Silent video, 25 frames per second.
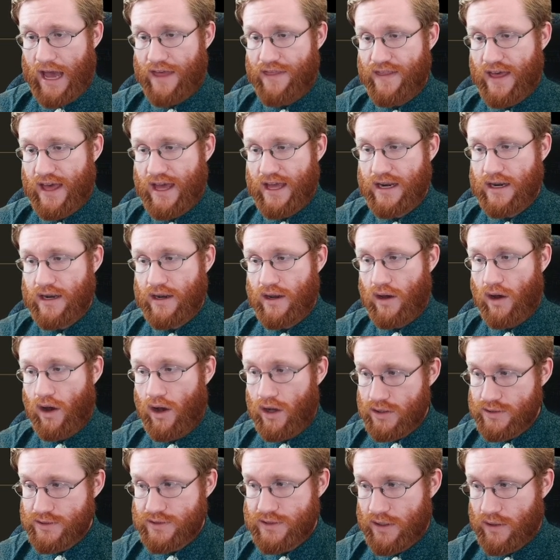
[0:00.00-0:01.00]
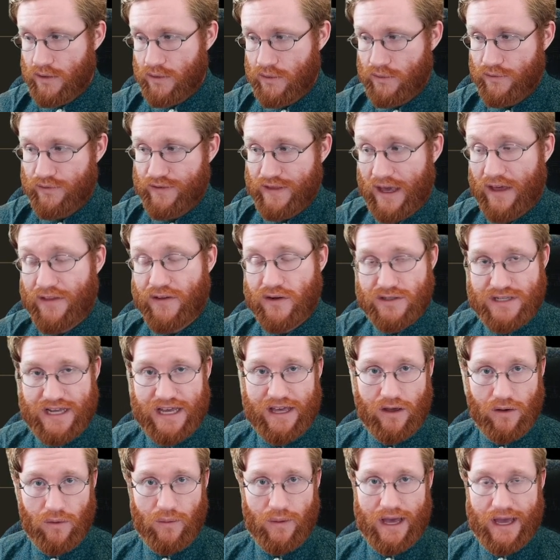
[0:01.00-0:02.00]
And then also the other
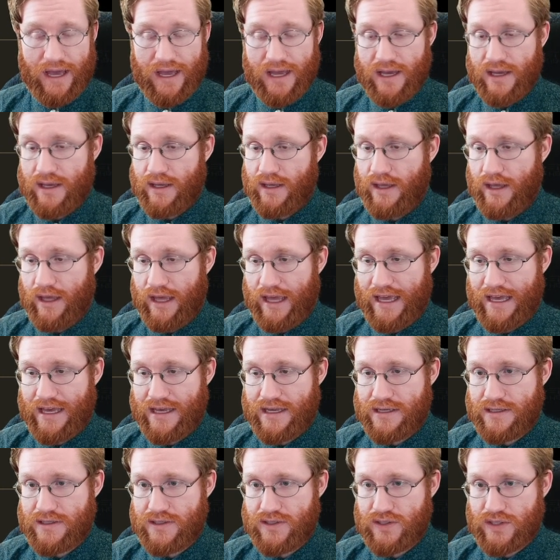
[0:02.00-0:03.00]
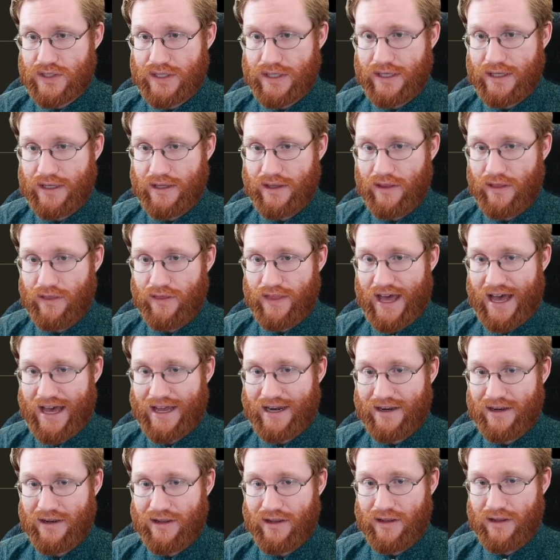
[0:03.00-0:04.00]
takeaway is
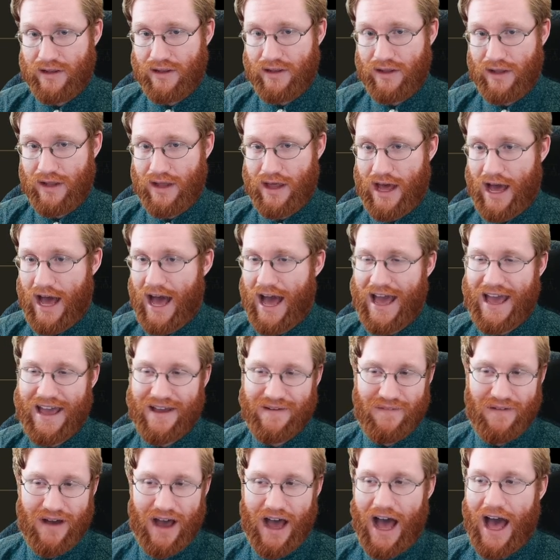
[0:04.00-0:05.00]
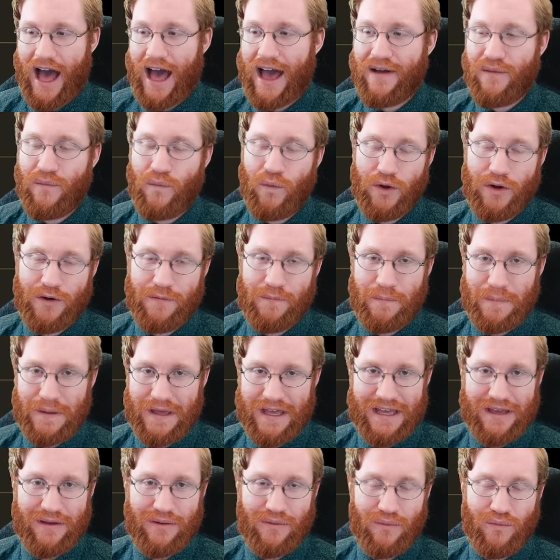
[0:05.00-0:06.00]
that I would
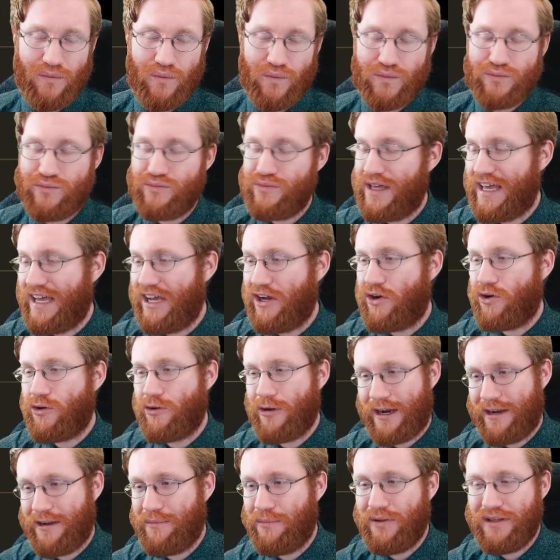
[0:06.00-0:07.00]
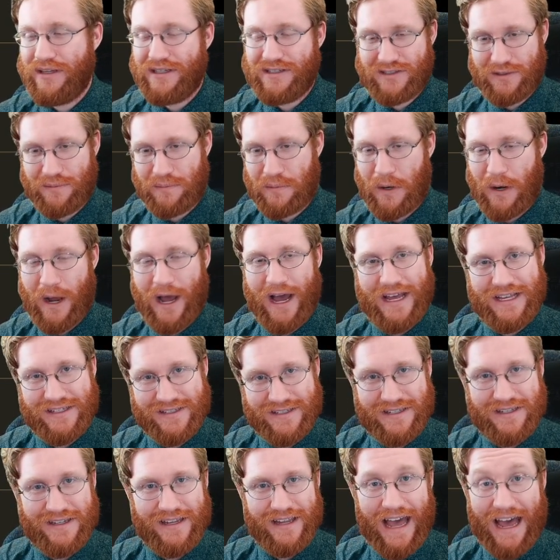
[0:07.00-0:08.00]
be incredibly
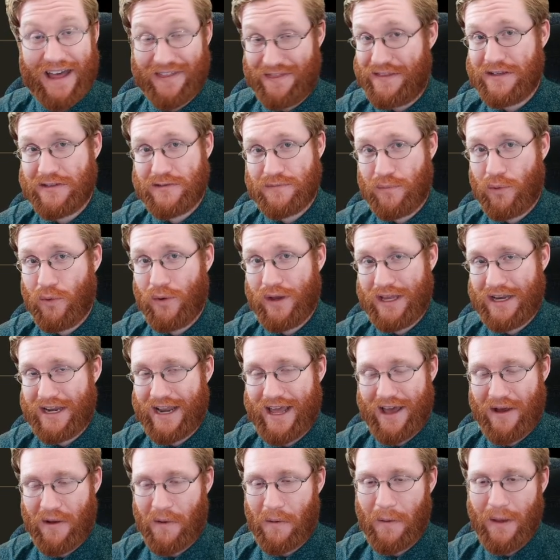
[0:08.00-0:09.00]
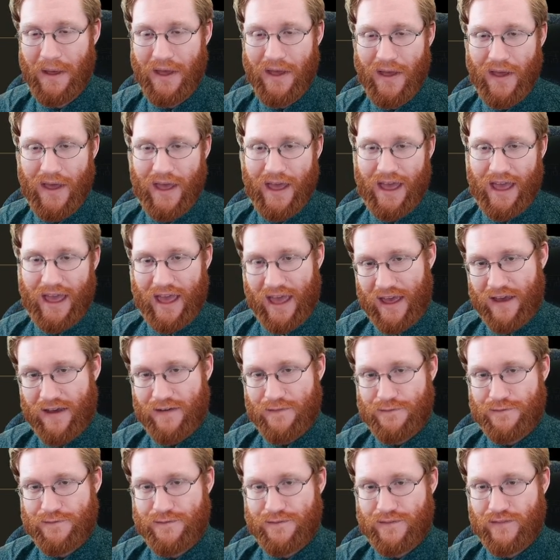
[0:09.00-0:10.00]
surprised at this point now
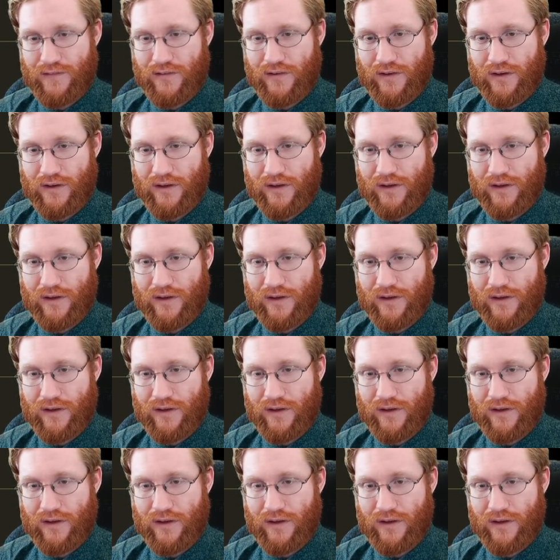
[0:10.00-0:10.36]
if